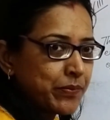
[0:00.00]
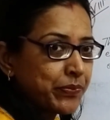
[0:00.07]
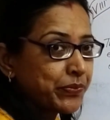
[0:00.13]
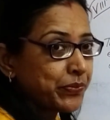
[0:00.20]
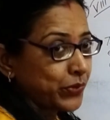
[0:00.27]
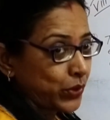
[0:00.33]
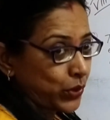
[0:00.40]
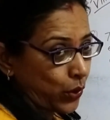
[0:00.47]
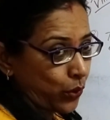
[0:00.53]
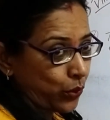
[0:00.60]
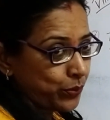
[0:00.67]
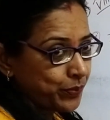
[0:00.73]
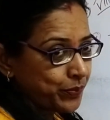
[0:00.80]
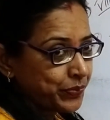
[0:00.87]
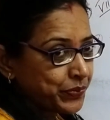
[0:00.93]
No.
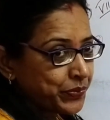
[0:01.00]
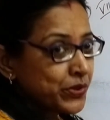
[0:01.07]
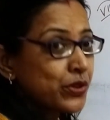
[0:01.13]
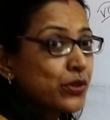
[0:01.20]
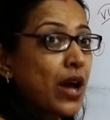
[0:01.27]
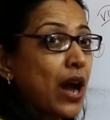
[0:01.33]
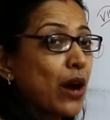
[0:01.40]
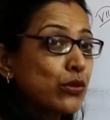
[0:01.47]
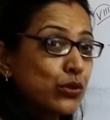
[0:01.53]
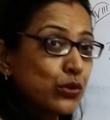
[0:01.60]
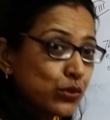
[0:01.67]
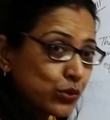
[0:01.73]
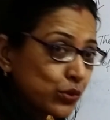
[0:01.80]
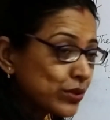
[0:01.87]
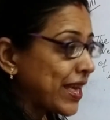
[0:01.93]
How to do
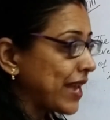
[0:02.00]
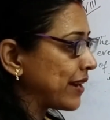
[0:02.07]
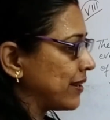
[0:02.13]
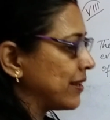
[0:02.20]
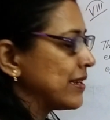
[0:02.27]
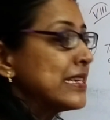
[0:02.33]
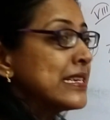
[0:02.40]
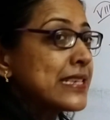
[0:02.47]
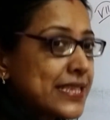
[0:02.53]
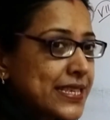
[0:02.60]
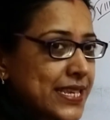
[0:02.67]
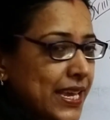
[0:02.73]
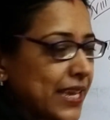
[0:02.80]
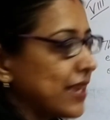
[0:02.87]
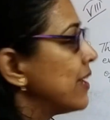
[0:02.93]
then? See,
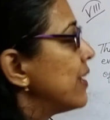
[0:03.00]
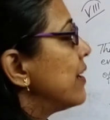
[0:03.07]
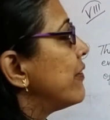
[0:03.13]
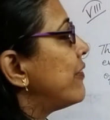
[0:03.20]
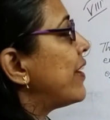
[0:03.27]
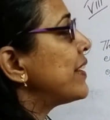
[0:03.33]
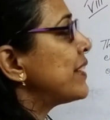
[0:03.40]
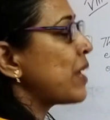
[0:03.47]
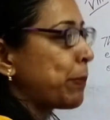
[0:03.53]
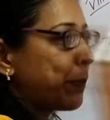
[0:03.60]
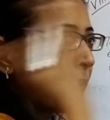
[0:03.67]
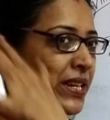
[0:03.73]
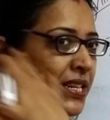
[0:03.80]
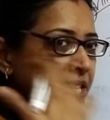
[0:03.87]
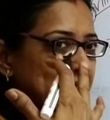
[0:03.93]
when
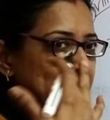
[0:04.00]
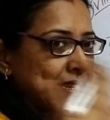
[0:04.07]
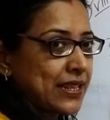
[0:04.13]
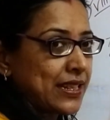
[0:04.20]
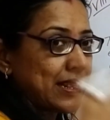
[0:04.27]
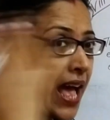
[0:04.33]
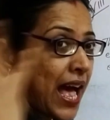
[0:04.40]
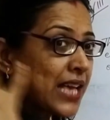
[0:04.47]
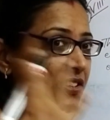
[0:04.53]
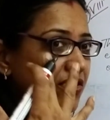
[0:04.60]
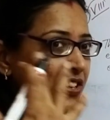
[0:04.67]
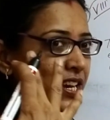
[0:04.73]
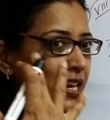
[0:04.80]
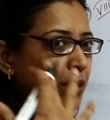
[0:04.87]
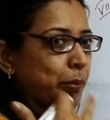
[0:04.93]
depreciates last year
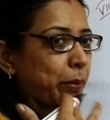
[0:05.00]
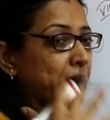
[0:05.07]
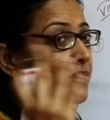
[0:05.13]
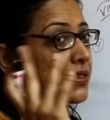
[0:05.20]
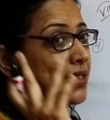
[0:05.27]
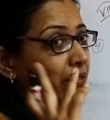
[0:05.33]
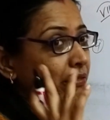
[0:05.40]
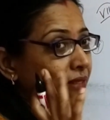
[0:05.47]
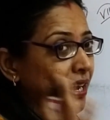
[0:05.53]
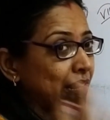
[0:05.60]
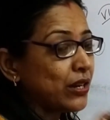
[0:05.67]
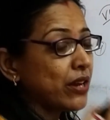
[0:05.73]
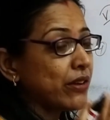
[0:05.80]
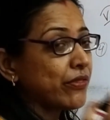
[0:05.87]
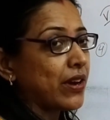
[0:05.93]
means the value
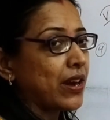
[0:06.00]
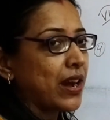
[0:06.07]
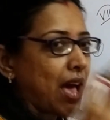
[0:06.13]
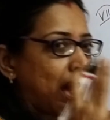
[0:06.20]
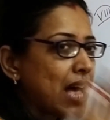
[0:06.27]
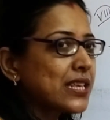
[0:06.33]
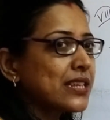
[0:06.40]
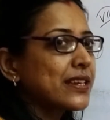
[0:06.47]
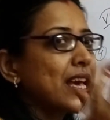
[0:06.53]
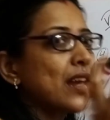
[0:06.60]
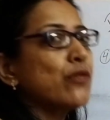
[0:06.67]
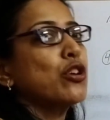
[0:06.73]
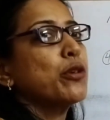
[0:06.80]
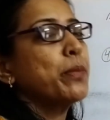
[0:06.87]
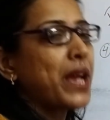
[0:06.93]
of last year would be
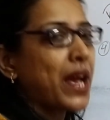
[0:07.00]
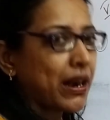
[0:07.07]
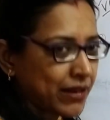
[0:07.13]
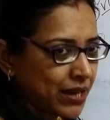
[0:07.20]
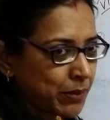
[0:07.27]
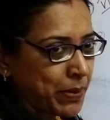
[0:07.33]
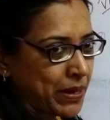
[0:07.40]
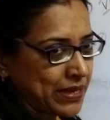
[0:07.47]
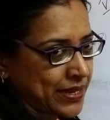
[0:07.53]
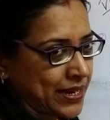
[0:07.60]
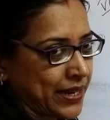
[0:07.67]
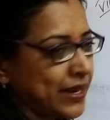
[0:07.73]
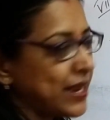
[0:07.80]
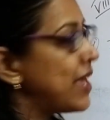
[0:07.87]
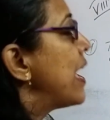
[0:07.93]
100%
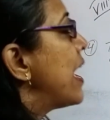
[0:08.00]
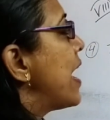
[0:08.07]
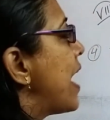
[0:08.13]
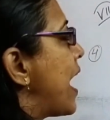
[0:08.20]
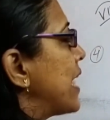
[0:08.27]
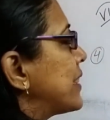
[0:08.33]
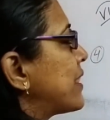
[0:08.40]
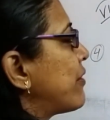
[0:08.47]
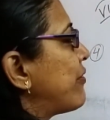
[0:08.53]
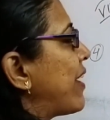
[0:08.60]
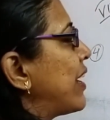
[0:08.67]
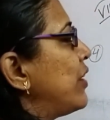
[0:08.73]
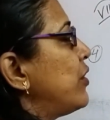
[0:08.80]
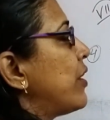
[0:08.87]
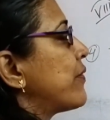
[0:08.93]
and the value
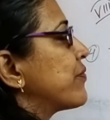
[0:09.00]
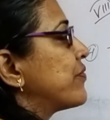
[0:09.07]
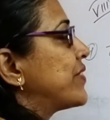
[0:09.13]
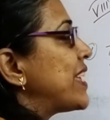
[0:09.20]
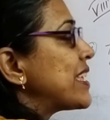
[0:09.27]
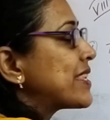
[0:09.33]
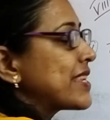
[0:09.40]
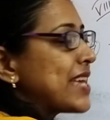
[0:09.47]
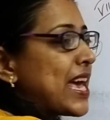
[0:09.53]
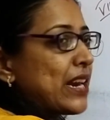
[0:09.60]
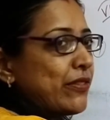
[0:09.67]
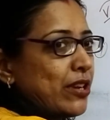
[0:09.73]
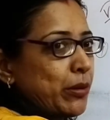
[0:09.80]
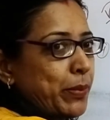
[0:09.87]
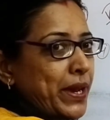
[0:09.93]
of this year will
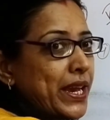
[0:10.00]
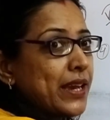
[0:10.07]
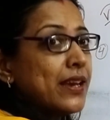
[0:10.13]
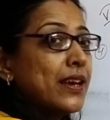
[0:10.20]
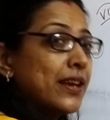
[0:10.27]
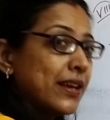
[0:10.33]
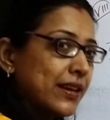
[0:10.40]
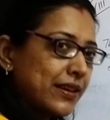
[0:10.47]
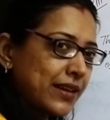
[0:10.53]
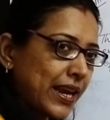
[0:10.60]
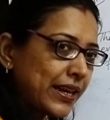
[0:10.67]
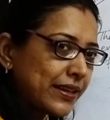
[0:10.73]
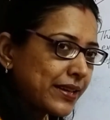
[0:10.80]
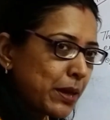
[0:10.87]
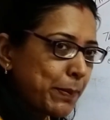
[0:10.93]
be
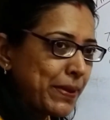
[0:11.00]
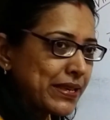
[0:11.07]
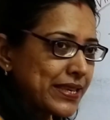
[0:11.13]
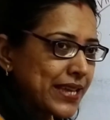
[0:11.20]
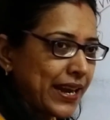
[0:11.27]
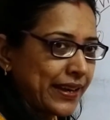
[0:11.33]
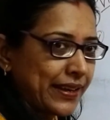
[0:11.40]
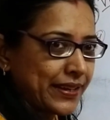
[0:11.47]
90%.